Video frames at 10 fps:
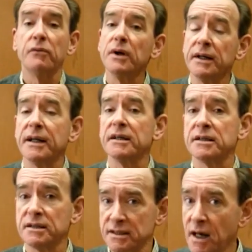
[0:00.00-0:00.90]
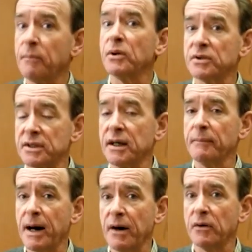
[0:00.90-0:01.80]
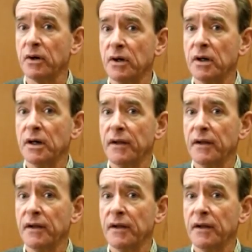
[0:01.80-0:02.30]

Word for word: All it really does is doubles the amount